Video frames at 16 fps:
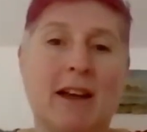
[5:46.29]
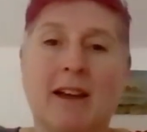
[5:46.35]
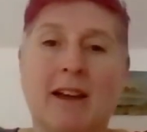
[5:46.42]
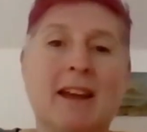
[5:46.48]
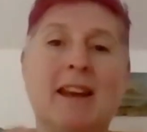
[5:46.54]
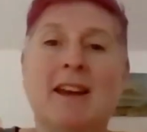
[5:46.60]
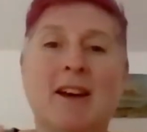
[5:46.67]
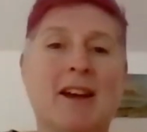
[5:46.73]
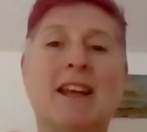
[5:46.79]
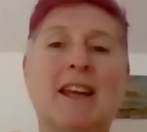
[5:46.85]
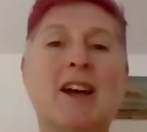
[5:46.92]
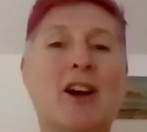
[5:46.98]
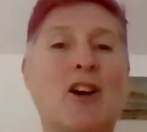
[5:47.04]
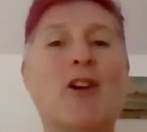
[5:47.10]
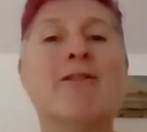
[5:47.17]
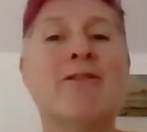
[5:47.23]
in a, in a
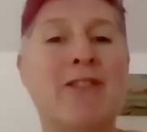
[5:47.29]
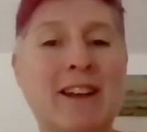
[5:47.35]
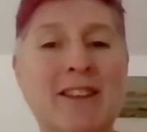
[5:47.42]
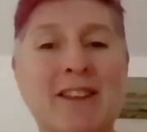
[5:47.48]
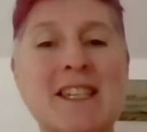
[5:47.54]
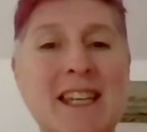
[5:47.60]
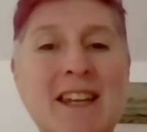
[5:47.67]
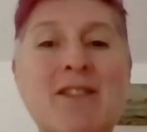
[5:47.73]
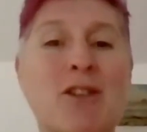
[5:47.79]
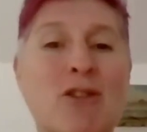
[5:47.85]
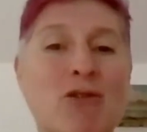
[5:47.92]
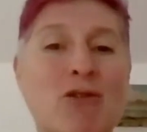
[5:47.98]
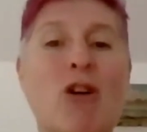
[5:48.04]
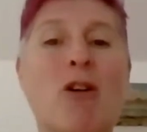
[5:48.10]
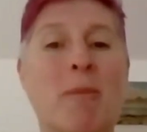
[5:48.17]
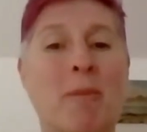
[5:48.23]
conflict that's in the
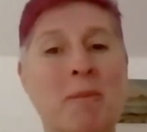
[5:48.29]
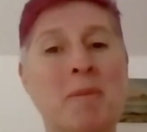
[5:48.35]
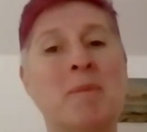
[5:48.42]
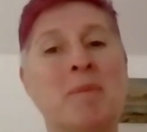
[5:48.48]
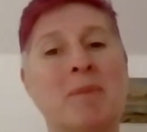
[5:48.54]
room